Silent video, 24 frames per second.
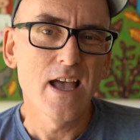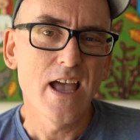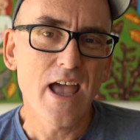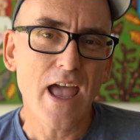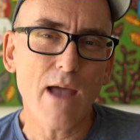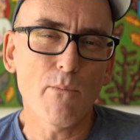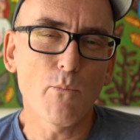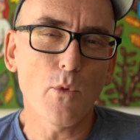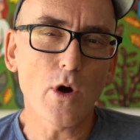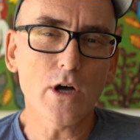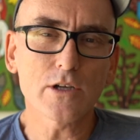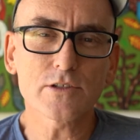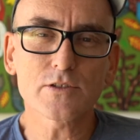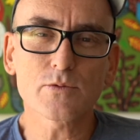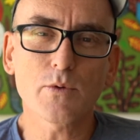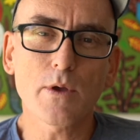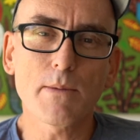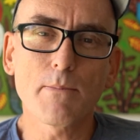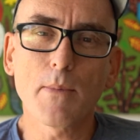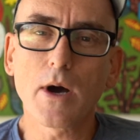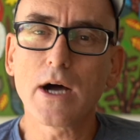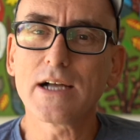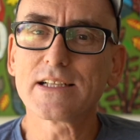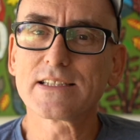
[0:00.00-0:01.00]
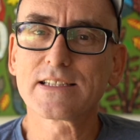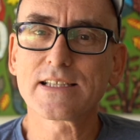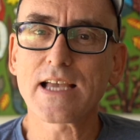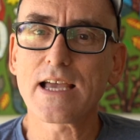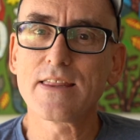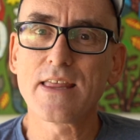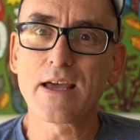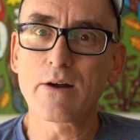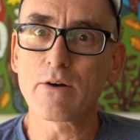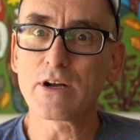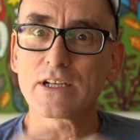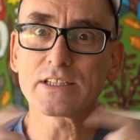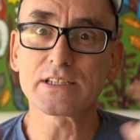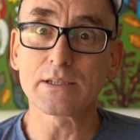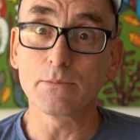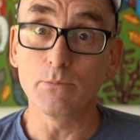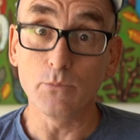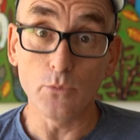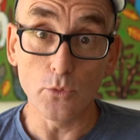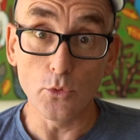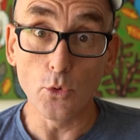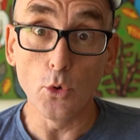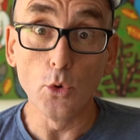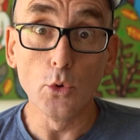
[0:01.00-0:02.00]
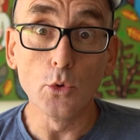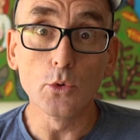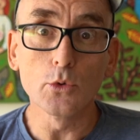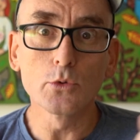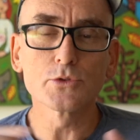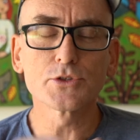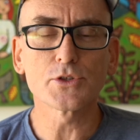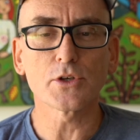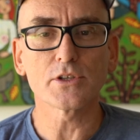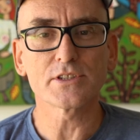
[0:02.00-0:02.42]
And whilst we might say there are some rules